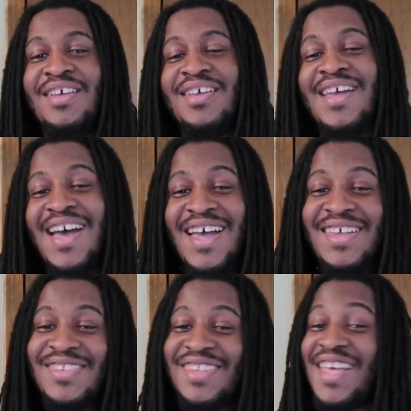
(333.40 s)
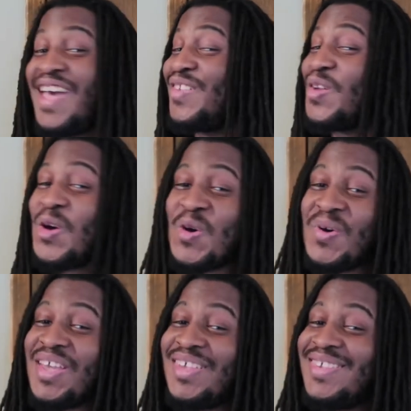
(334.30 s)
Guys, as
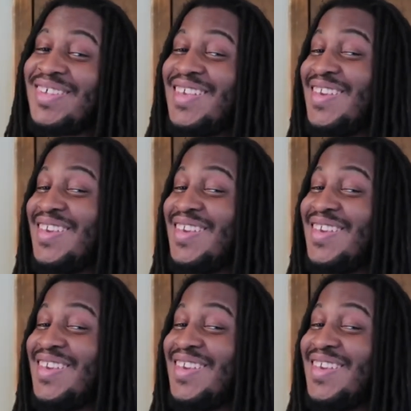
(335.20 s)
always,